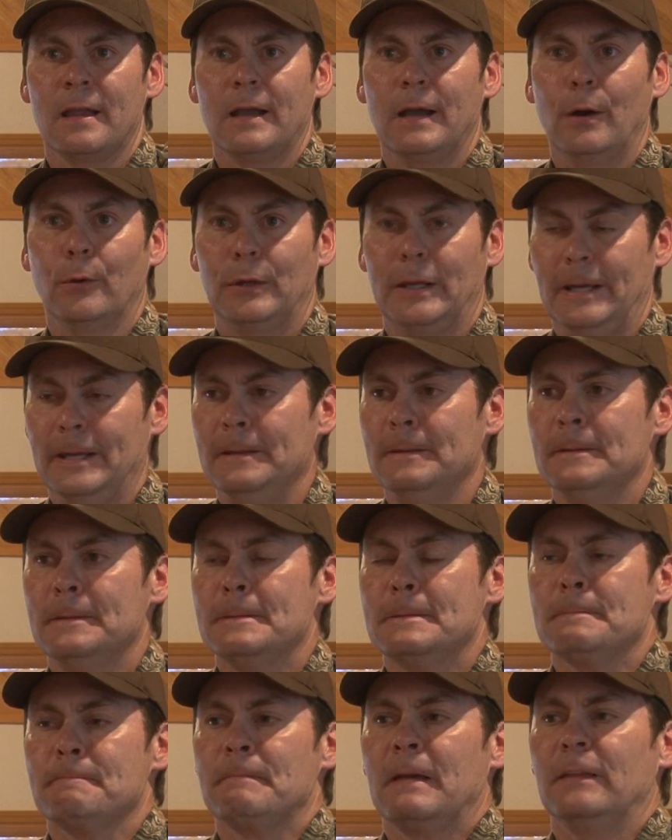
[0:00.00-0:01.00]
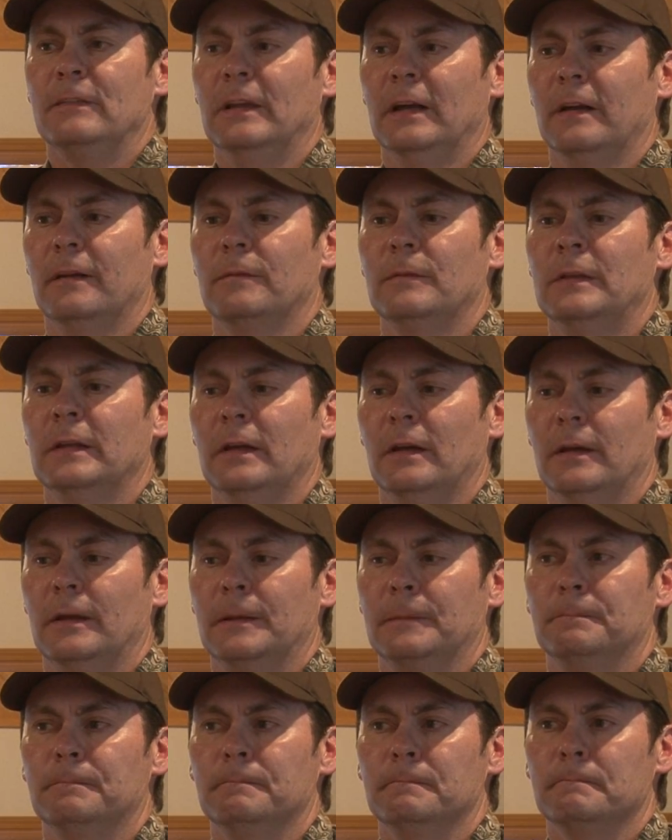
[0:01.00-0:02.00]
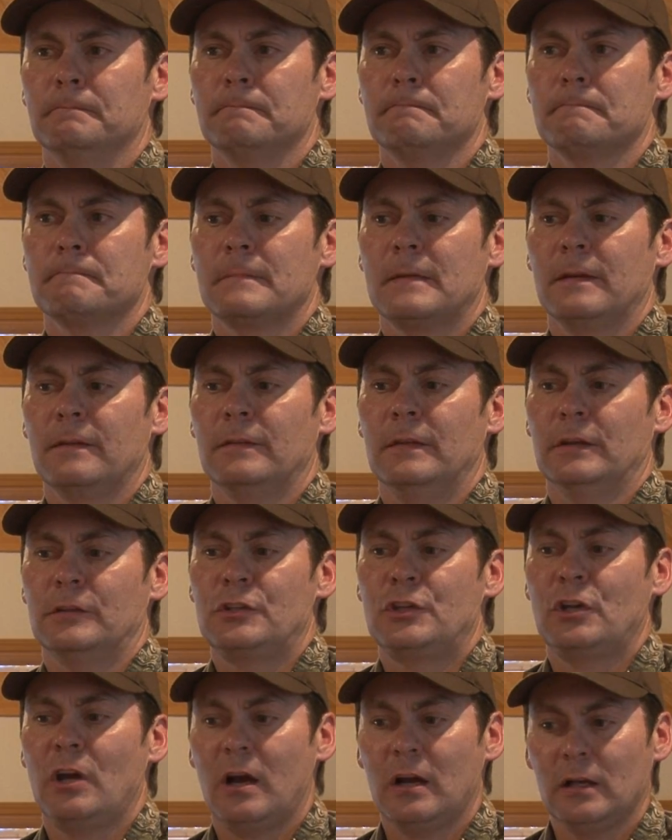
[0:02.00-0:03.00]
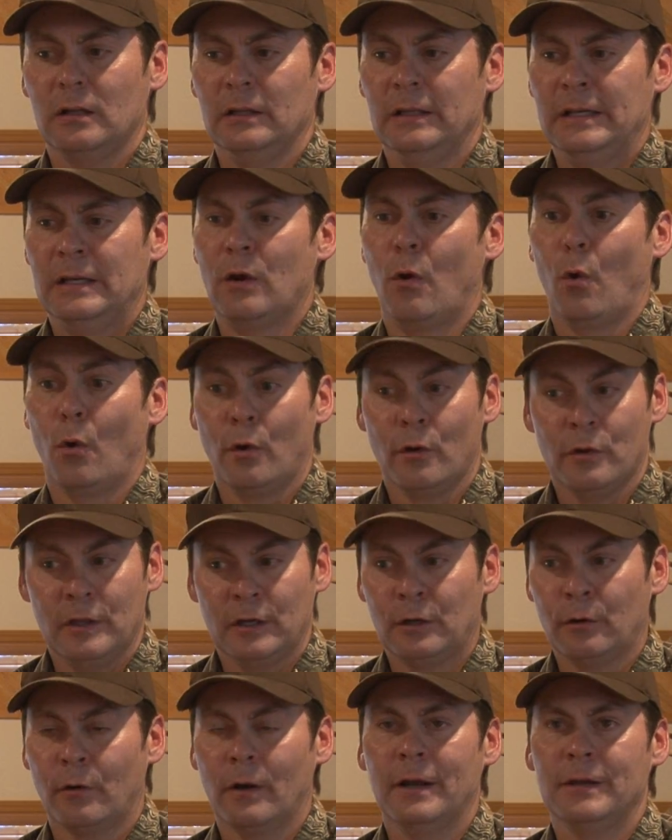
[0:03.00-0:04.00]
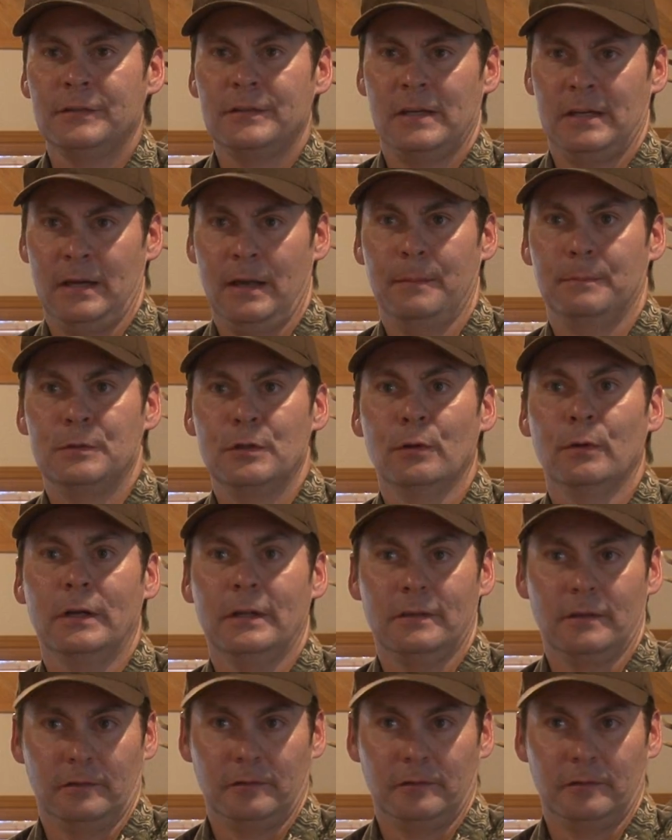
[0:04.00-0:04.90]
okay, the chuckling or the grunting, I'm doing it the